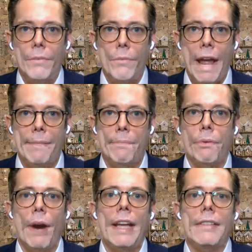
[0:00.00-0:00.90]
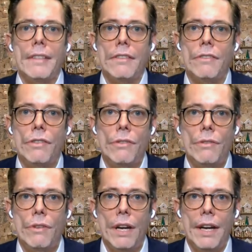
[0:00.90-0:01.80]
rent prices
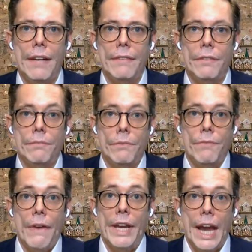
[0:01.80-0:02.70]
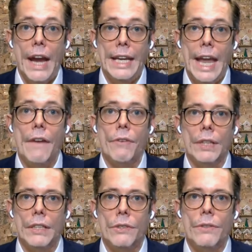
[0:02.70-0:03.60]
to very high
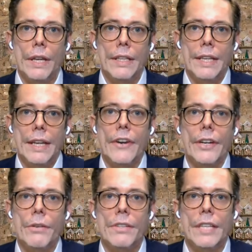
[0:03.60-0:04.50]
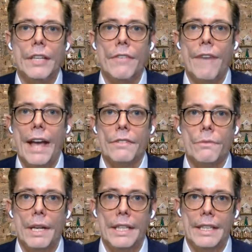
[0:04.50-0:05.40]
level and are increasing at a
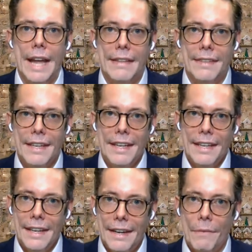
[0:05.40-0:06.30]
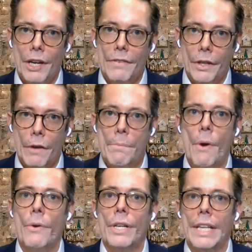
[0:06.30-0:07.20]
fast rate. And that's one of the
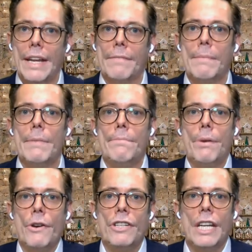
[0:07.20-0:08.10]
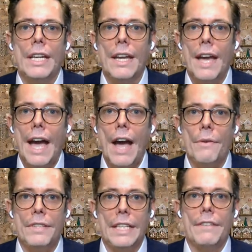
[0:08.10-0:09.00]
components that has been pushing
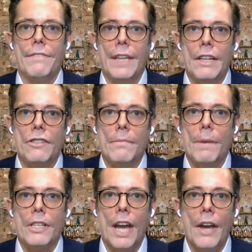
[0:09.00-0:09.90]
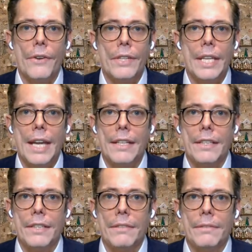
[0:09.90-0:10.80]
housing inflation much higher in
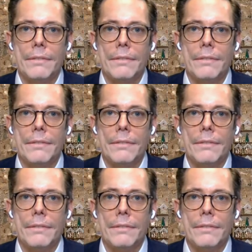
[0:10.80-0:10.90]
Canada.